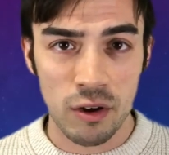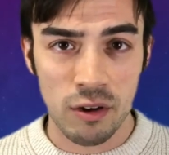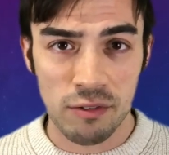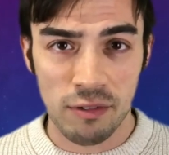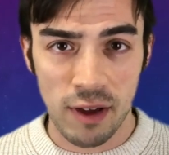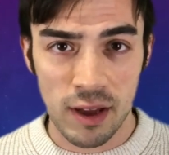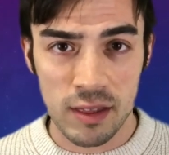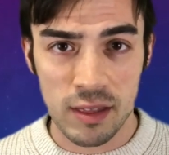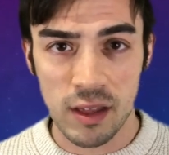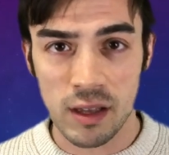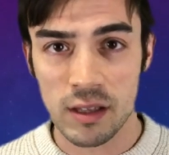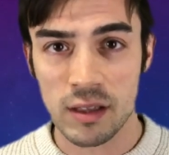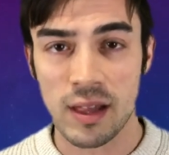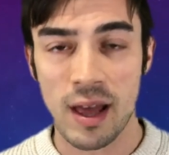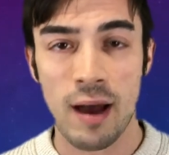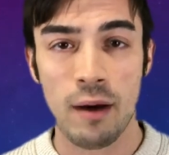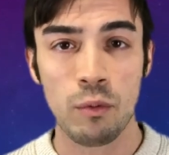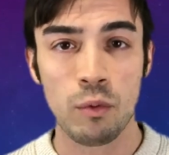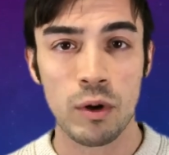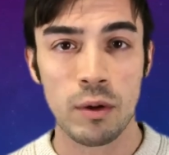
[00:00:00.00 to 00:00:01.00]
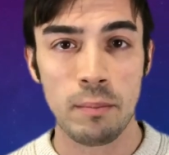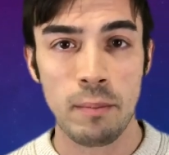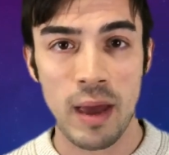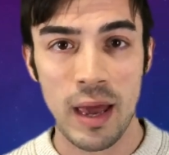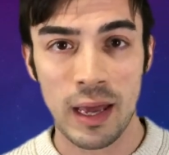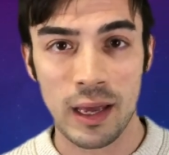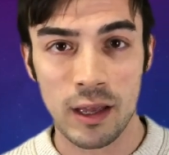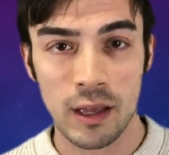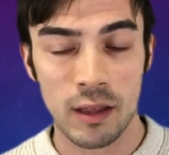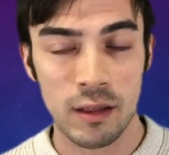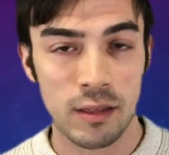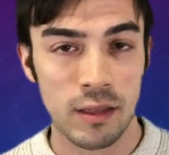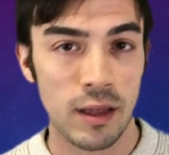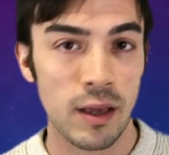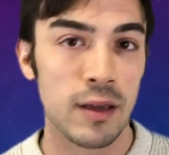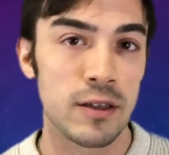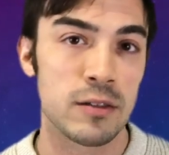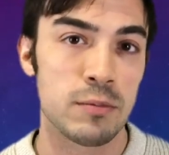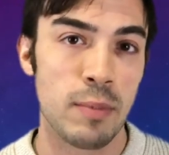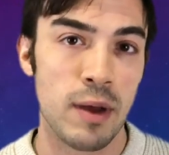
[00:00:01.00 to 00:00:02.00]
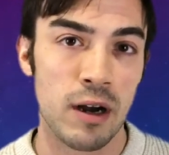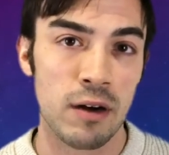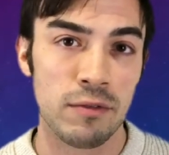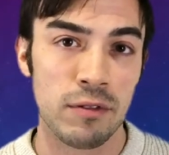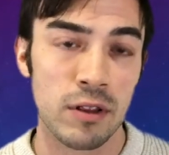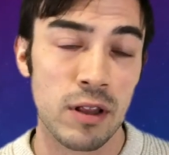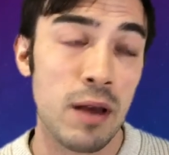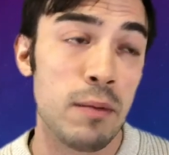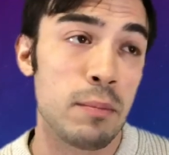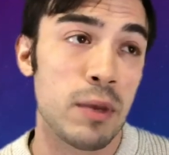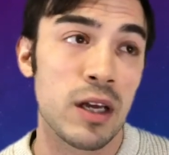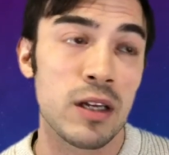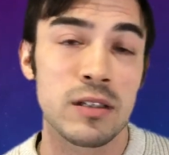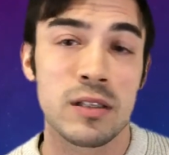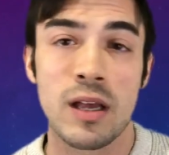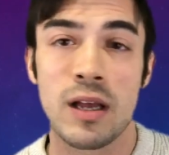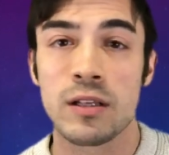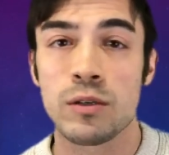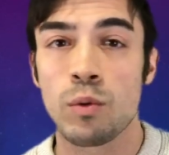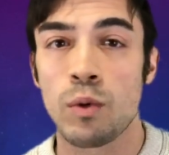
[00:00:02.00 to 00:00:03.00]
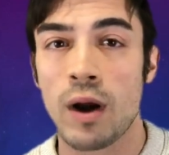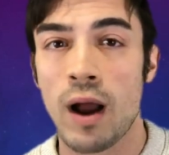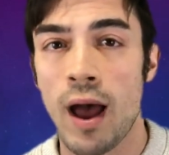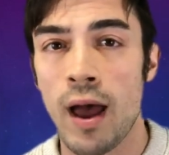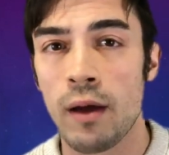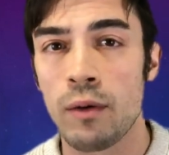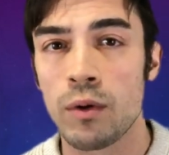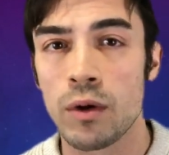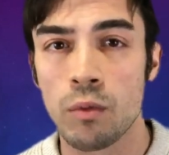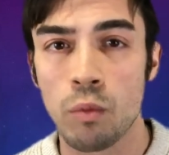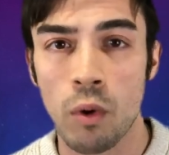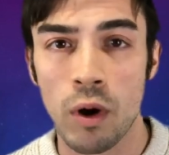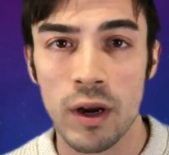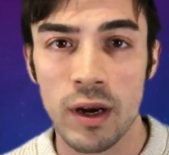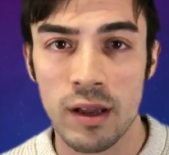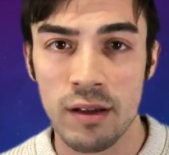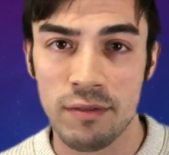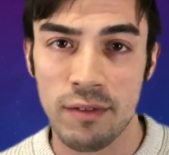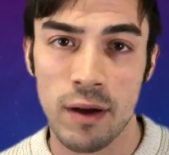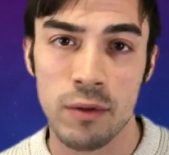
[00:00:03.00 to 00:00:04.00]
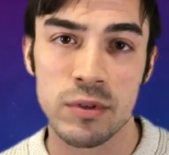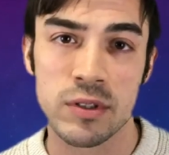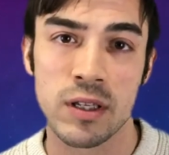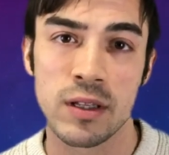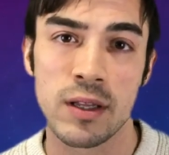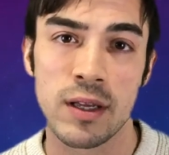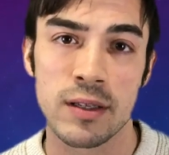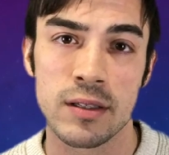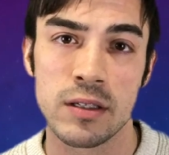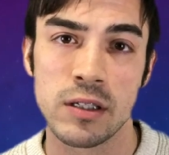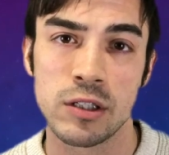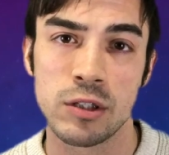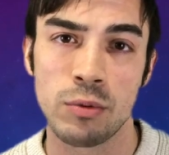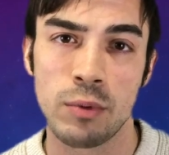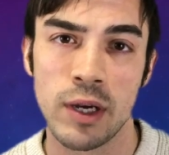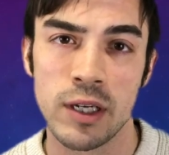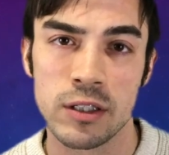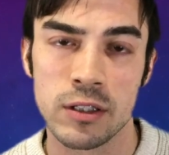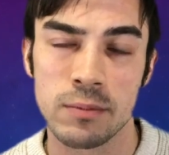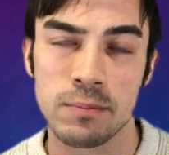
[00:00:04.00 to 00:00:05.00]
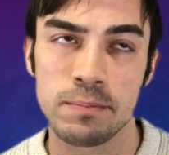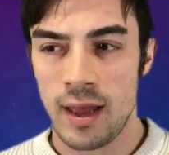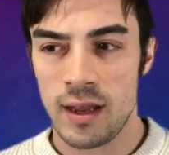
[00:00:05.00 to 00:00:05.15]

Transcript: if I think that would make things better for them, because that's what I would want if I was in that situation.